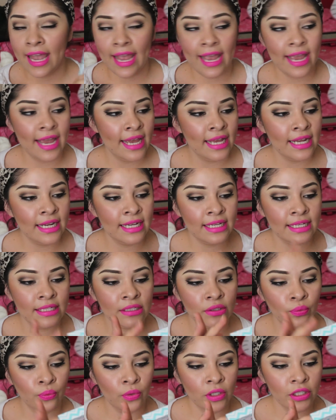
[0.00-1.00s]

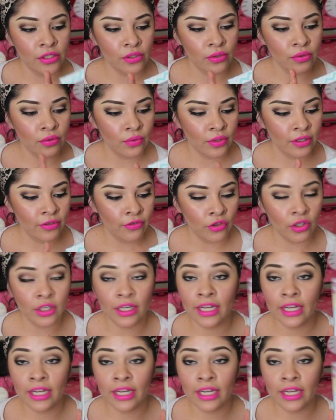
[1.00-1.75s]
and 1, 2, 3, 4,